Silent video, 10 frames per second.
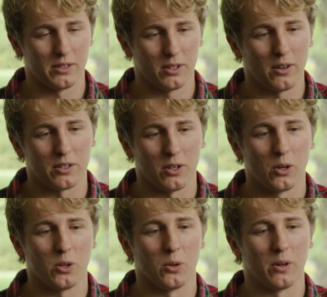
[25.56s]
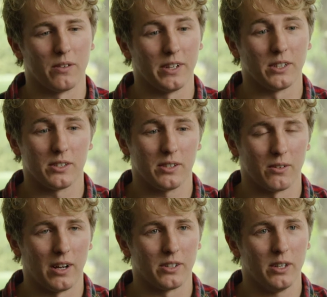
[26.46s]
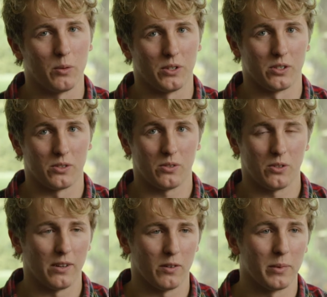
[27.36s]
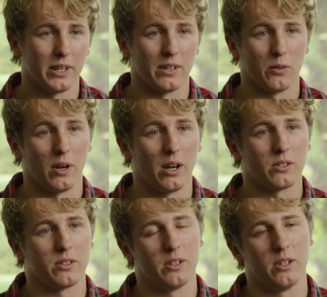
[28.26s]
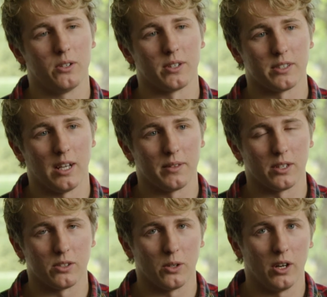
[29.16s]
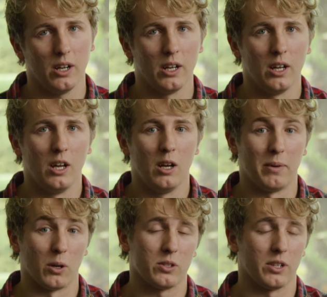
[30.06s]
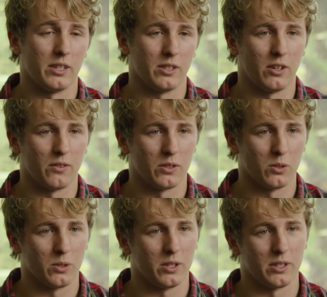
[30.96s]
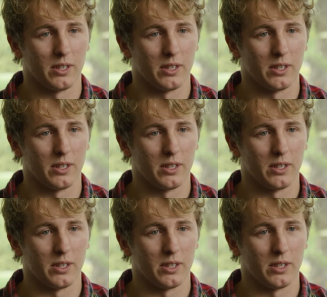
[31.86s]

there's a lot of social events around it, which is great for meeting everyone else, doing the same things you are. But also there's a lot of resources